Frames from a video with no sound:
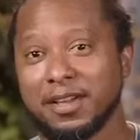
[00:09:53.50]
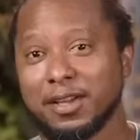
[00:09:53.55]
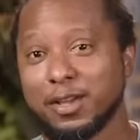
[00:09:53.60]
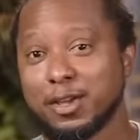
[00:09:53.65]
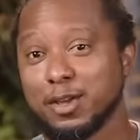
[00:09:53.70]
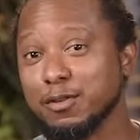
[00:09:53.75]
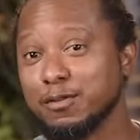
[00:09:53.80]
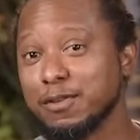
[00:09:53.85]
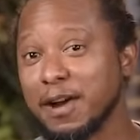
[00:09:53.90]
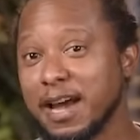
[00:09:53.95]

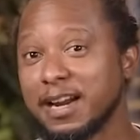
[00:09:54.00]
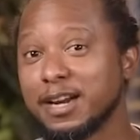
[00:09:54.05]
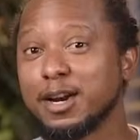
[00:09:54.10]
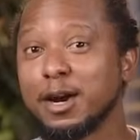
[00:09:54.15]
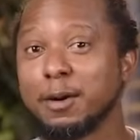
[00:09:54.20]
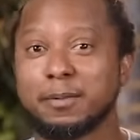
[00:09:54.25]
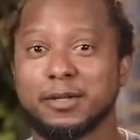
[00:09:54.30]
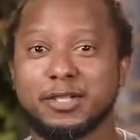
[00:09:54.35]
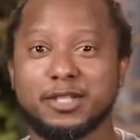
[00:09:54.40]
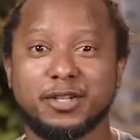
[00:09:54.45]
You've had an
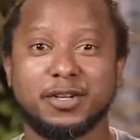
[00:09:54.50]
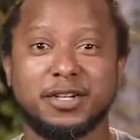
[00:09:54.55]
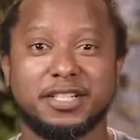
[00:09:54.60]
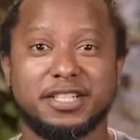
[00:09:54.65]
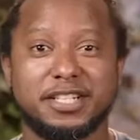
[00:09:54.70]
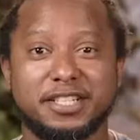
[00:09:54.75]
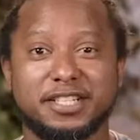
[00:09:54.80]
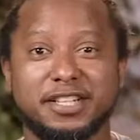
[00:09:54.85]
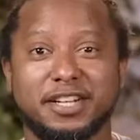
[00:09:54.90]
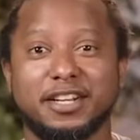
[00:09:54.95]

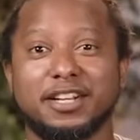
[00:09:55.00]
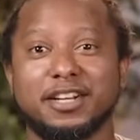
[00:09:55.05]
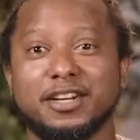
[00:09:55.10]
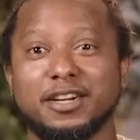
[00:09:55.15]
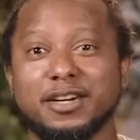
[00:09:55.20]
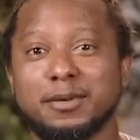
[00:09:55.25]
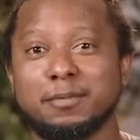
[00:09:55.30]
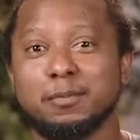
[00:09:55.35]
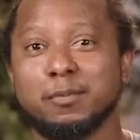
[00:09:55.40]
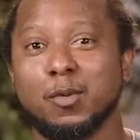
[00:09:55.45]
opportunity to
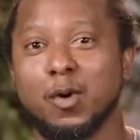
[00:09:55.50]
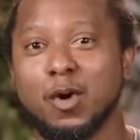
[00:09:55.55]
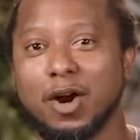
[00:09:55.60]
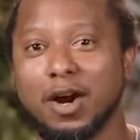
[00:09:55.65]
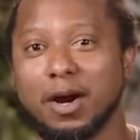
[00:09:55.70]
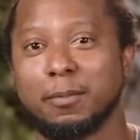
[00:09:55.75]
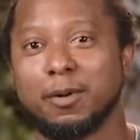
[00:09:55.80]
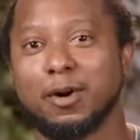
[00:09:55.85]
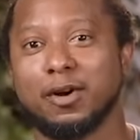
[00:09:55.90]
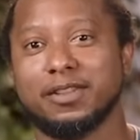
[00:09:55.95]
learn more
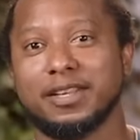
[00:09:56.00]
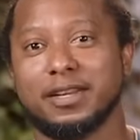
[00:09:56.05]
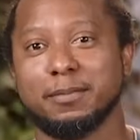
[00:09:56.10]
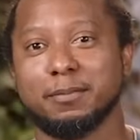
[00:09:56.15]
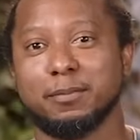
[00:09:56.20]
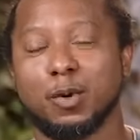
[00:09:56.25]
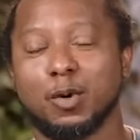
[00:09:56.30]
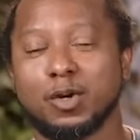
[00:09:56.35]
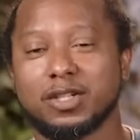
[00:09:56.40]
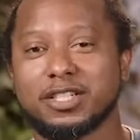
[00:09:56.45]
about the
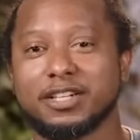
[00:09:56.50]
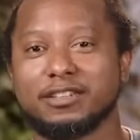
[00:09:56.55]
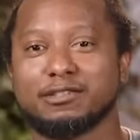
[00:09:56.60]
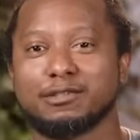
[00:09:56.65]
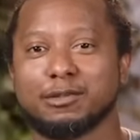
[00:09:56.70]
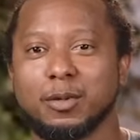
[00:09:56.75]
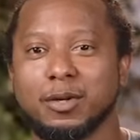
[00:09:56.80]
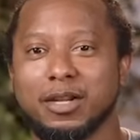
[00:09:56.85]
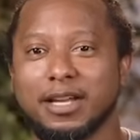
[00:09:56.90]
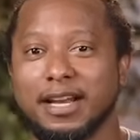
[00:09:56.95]
important
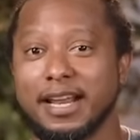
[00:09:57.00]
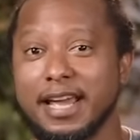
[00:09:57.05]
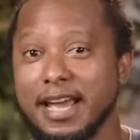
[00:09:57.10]
role an